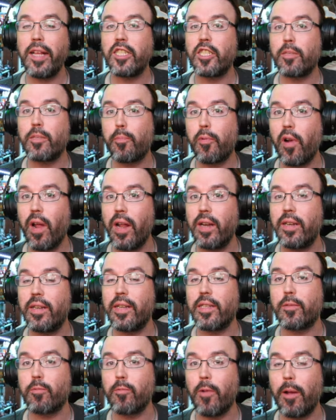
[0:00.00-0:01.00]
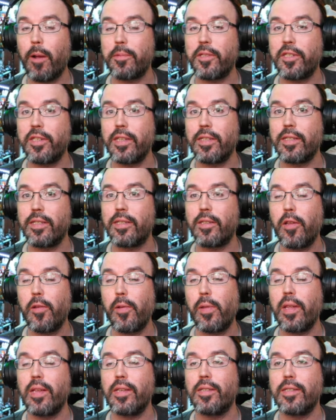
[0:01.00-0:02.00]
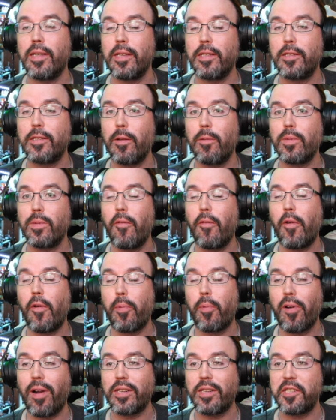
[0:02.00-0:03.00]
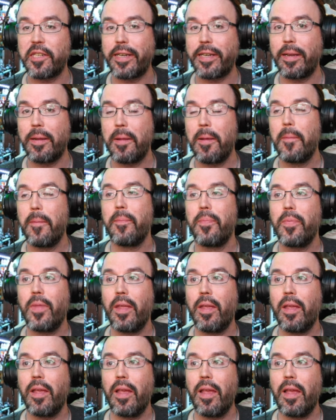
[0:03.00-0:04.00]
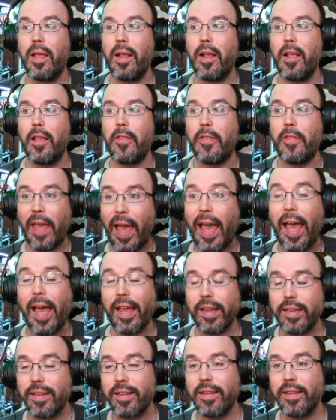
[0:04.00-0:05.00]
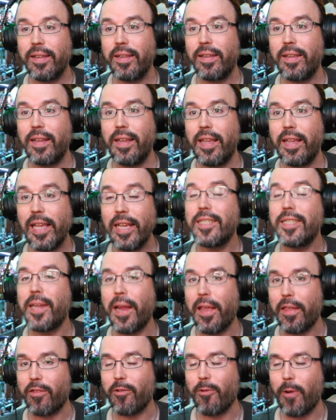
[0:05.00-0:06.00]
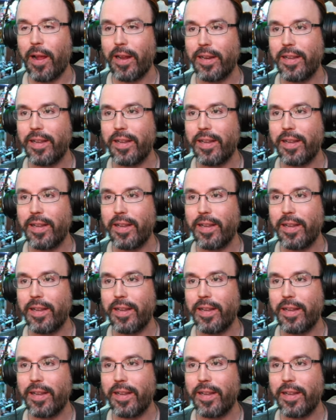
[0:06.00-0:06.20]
Spread disruptions to the systems of oppression. That is a threat.